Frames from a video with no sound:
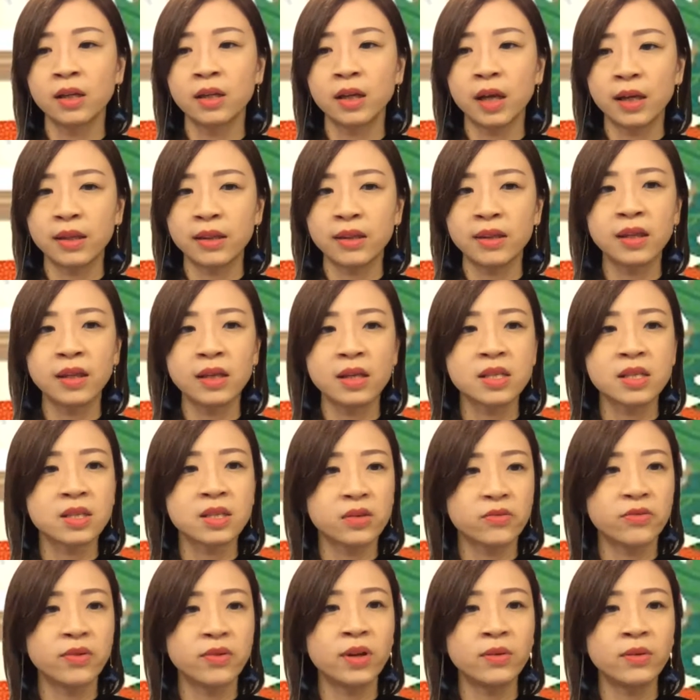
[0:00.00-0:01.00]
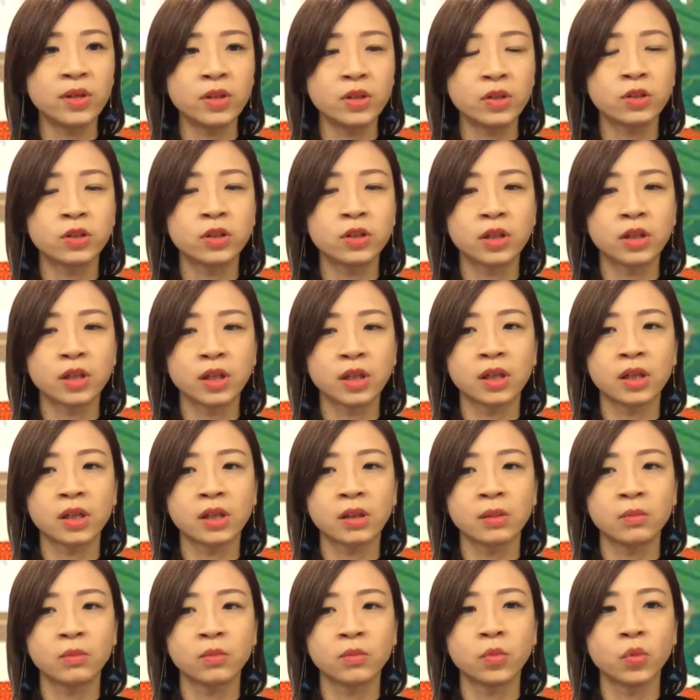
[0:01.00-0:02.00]
I think it's a very good
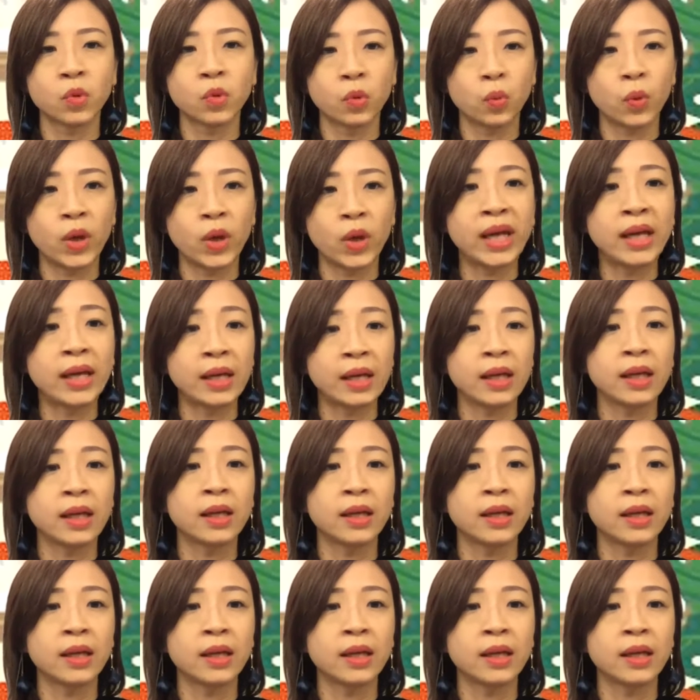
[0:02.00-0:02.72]
way